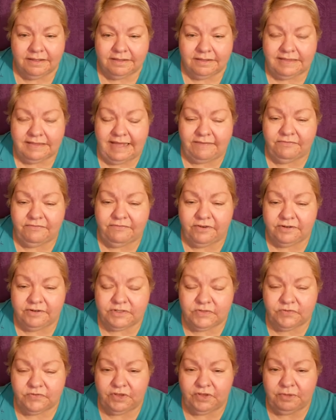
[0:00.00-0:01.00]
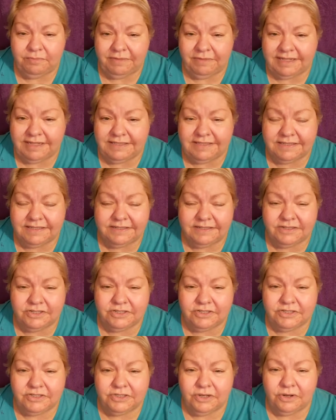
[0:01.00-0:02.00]
That first few months is
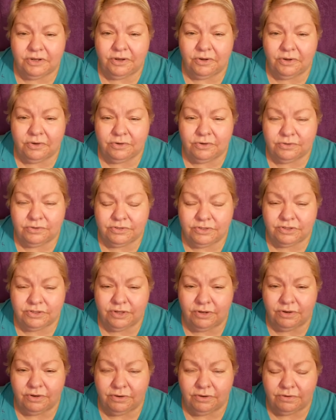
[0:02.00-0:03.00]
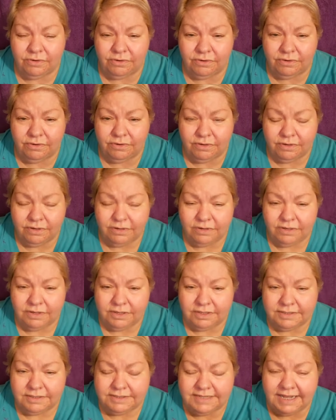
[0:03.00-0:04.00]
just so, so
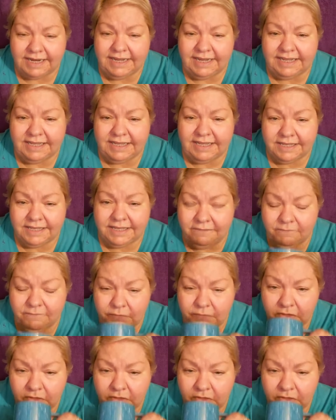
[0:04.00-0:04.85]
delicate.